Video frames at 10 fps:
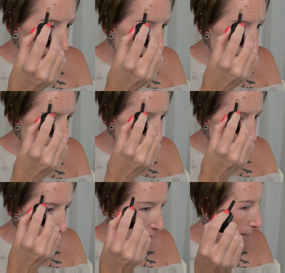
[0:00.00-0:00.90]
I'm just
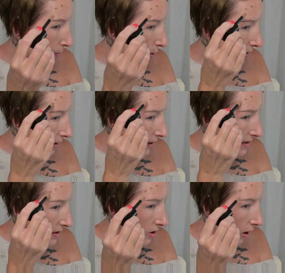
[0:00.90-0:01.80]
going to put
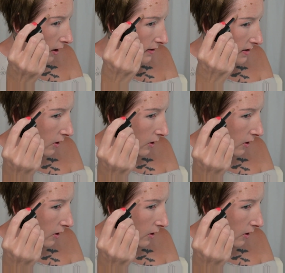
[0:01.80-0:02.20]
these dots